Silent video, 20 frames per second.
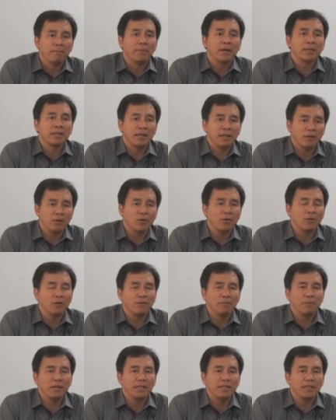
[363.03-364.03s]
But in all
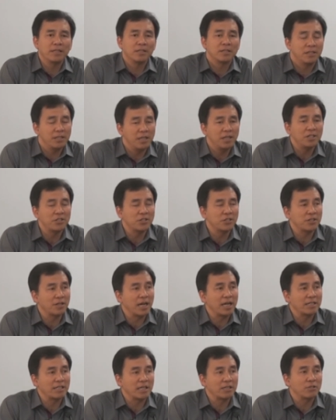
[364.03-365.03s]
obedience, Jesus
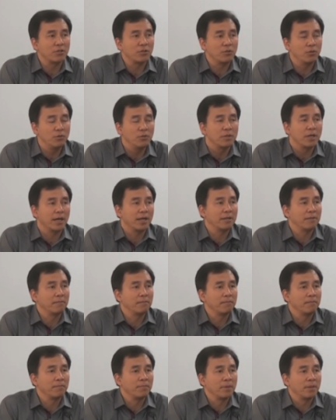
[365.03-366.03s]
Christ has to do that
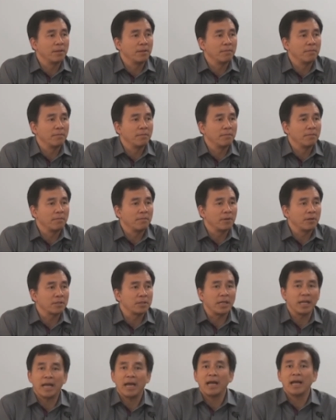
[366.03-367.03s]

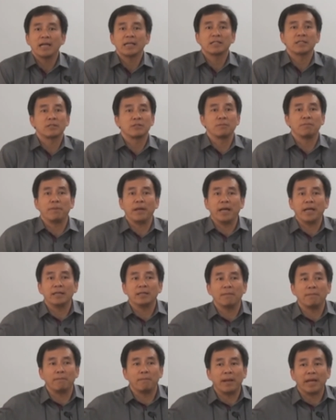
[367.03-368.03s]
because he has to pay
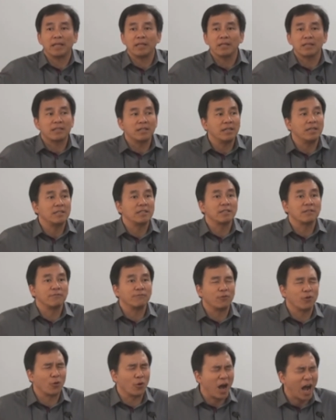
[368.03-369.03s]
the penalties
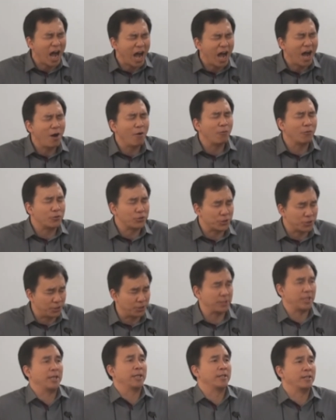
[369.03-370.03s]
for our
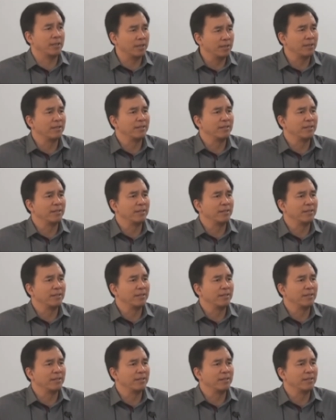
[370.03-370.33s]
sin.